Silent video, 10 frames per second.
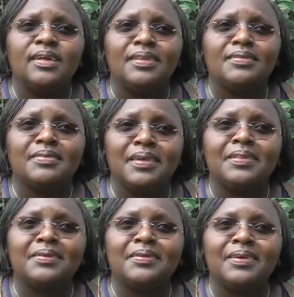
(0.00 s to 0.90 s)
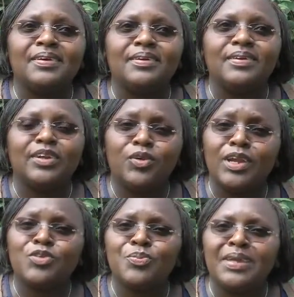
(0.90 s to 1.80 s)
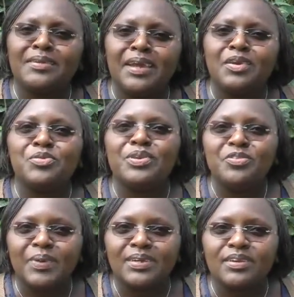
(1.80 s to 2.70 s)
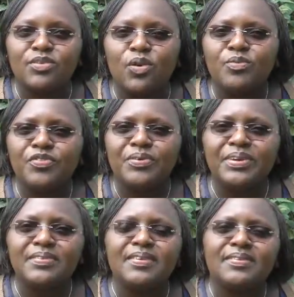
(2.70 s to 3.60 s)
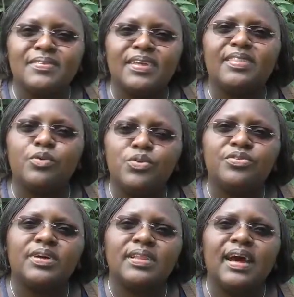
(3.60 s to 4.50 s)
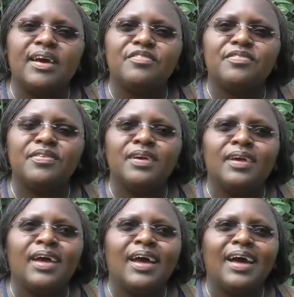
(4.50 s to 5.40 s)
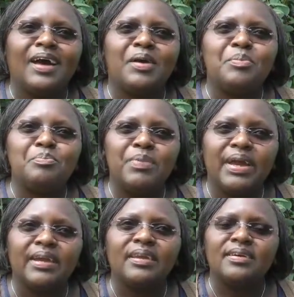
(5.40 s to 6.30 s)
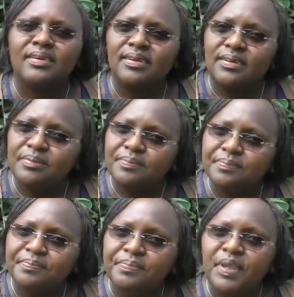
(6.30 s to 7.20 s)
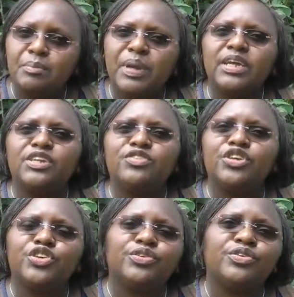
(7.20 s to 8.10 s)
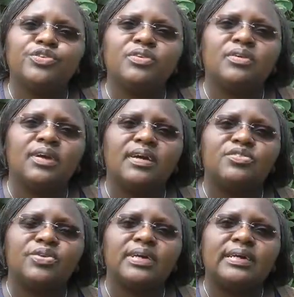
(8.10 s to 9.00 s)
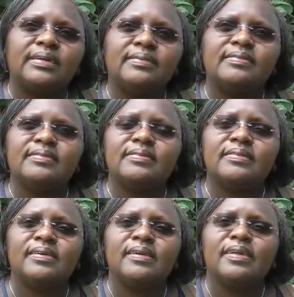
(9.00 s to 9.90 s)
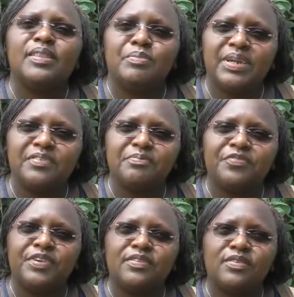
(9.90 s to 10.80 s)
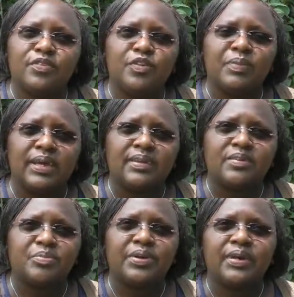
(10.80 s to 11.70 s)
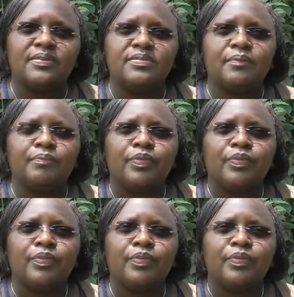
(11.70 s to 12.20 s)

They say that in order to maintain respect at home, for instance, then they would rather have men make decisions as regards the benefits from the enterprise.